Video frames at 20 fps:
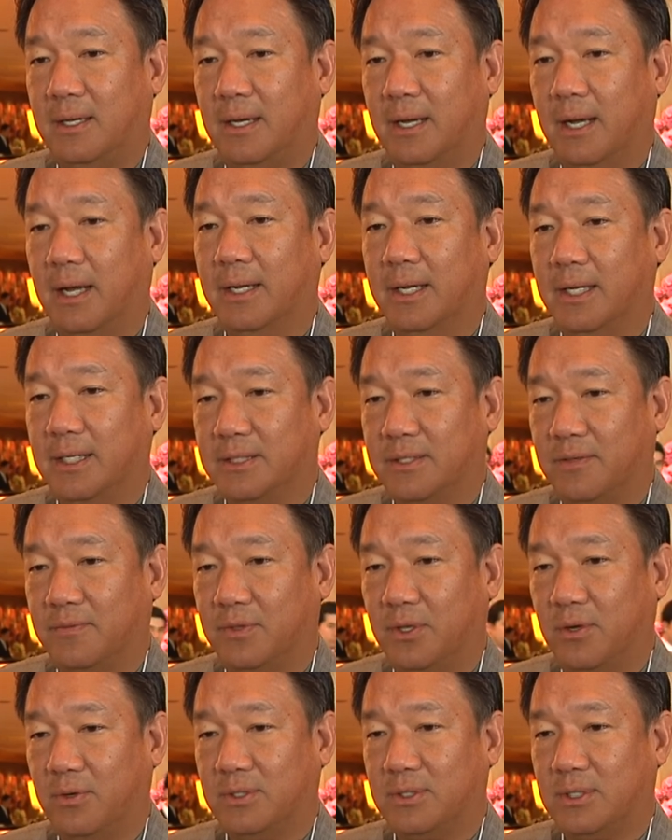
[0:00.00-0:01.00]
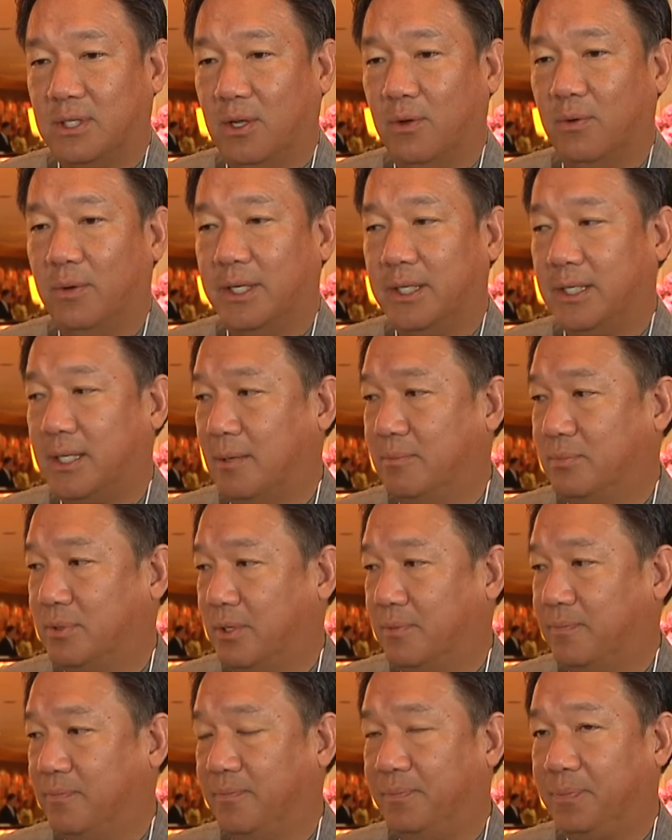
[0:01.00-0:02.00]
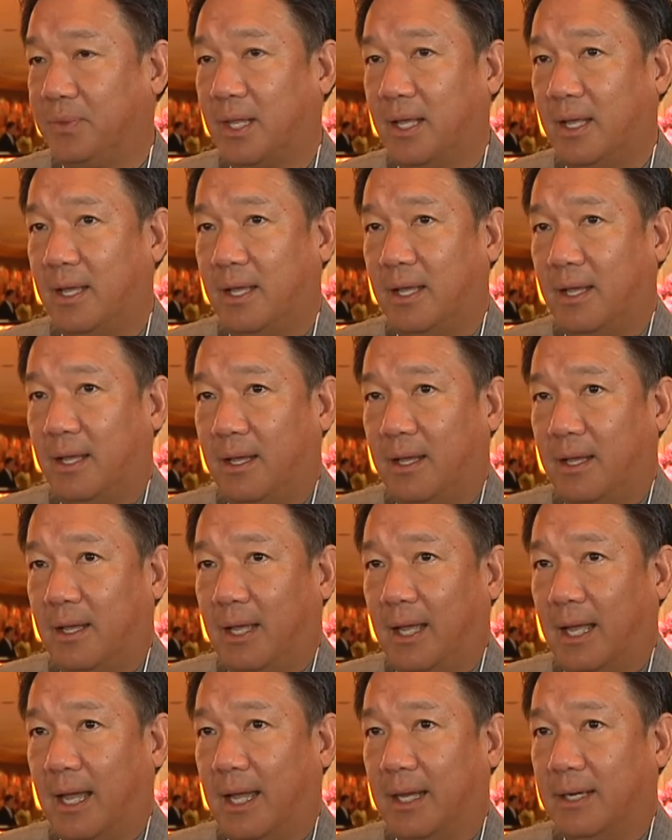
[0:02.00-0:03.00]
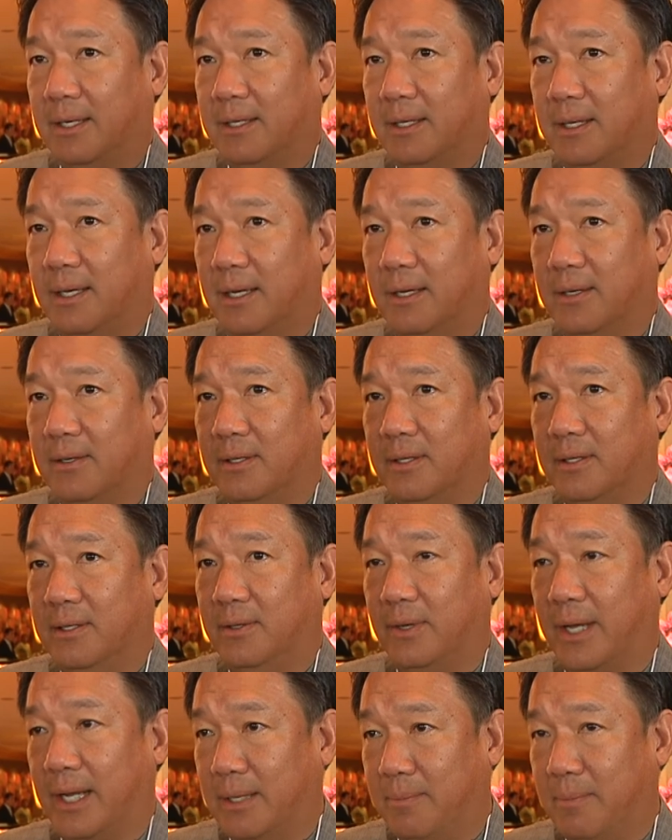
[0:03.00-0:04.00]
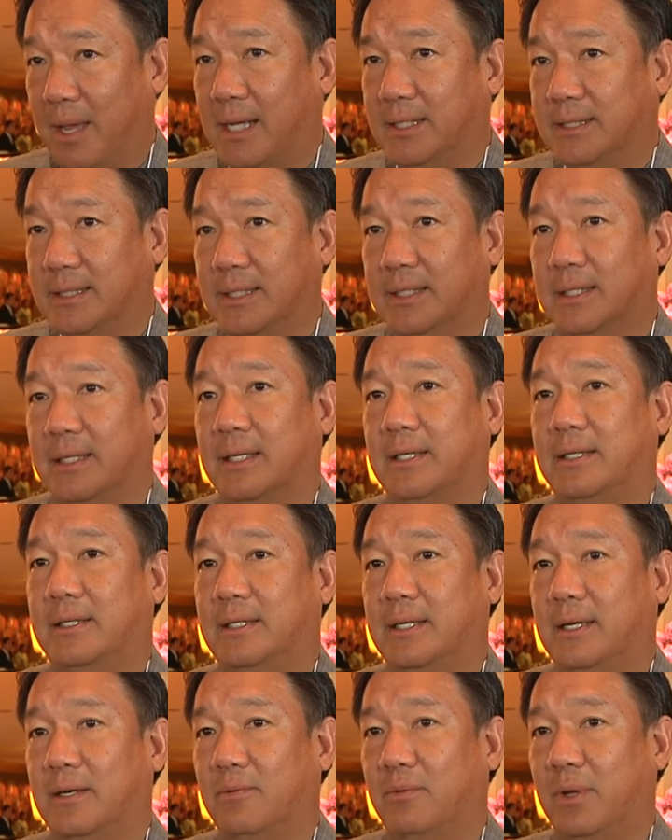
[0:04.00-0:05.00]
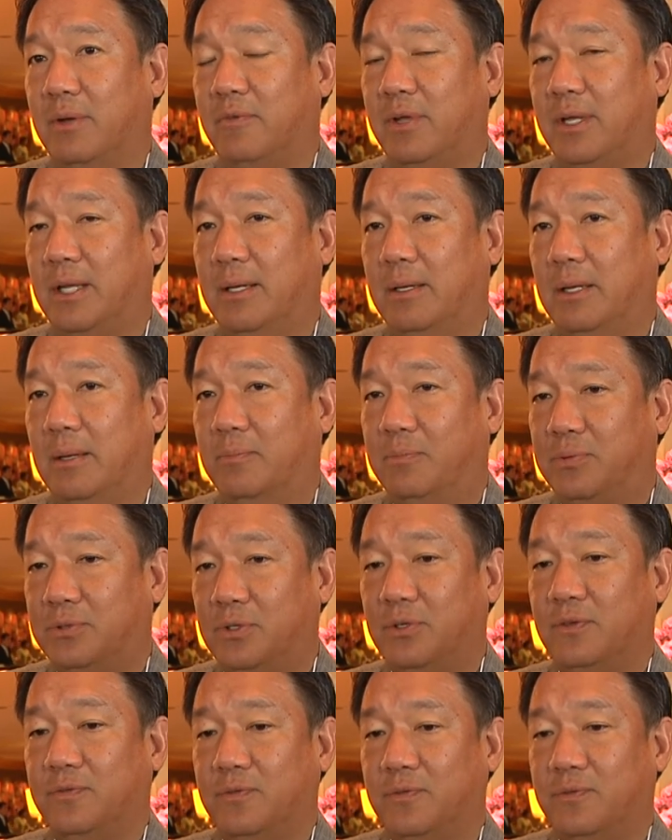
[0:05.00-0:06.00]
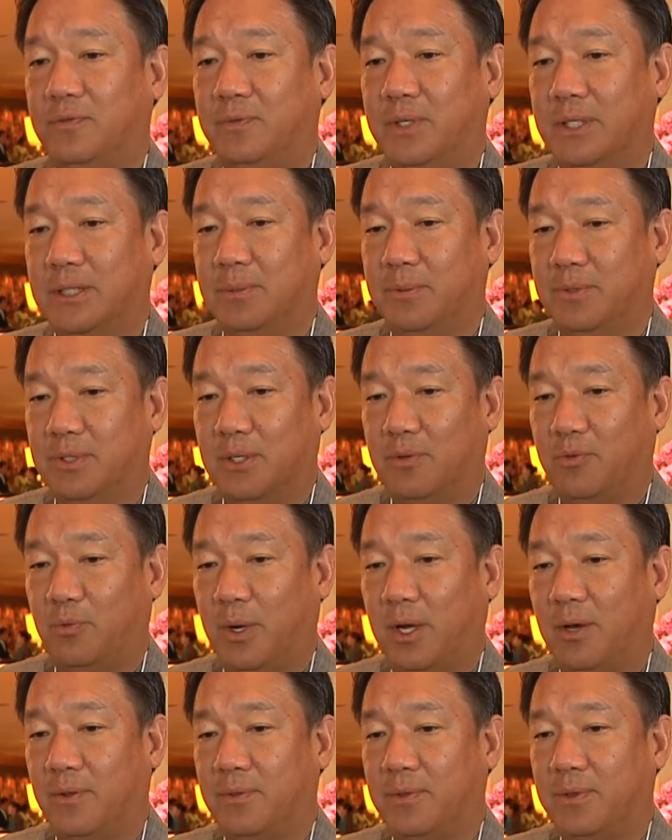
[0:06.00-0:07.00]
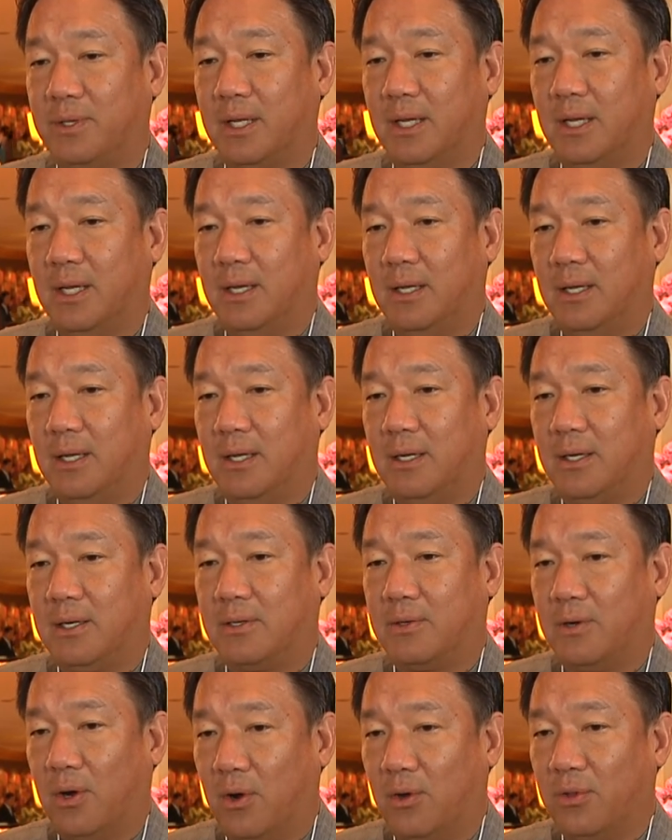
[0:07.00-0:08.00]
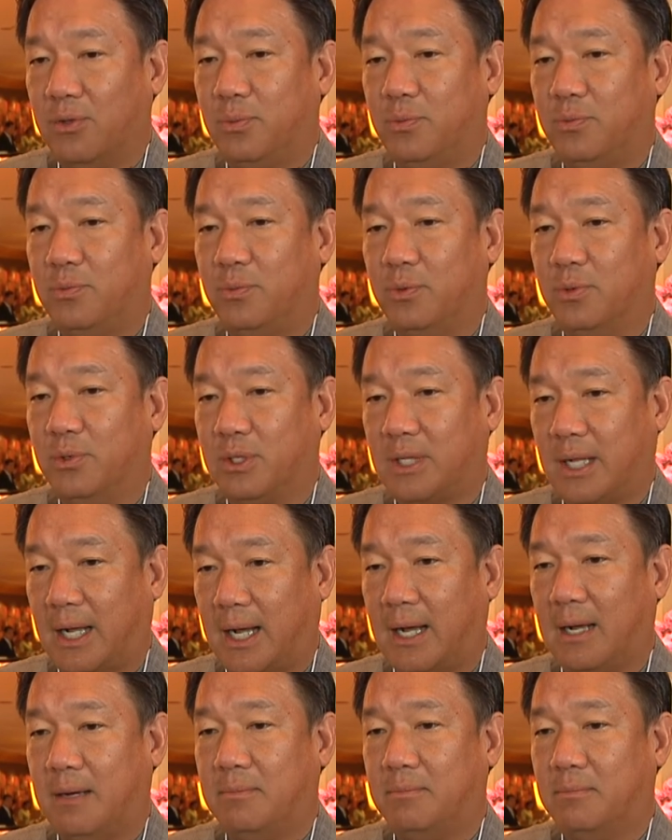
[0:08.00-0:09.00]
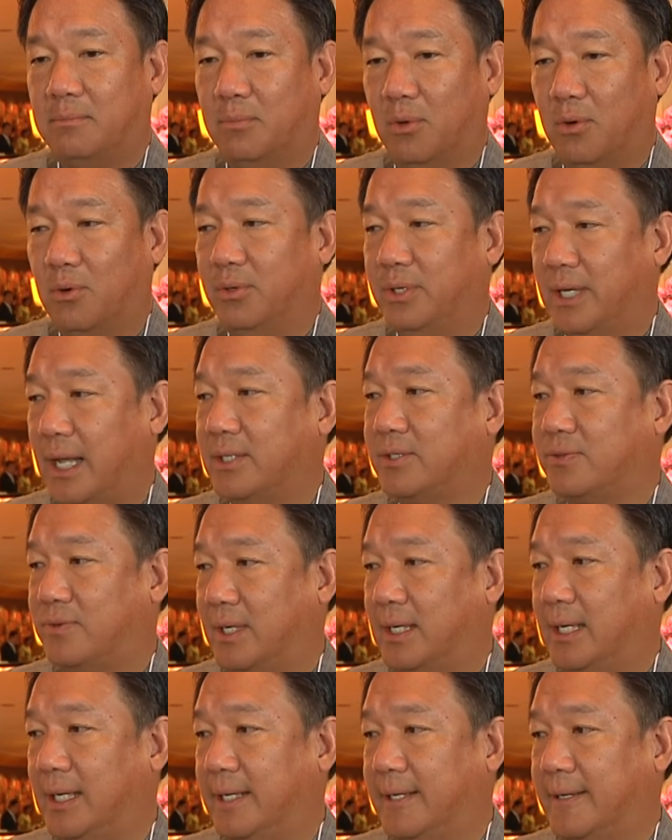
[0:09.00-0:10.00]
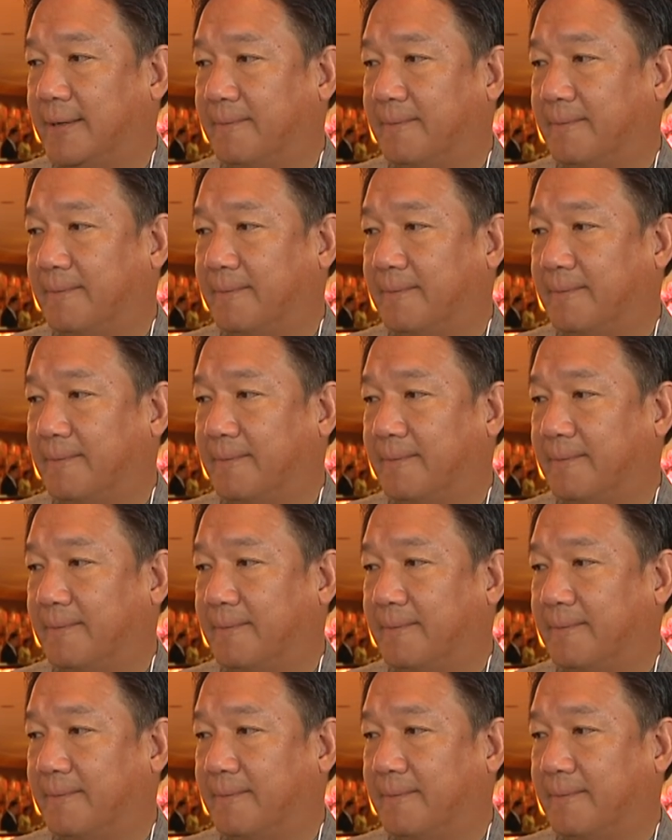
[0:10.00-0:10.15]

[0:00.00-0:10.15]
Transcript: earnings of those low-income groups. And you can imagine that when we improve distribution of wealth, growth will come more naturally.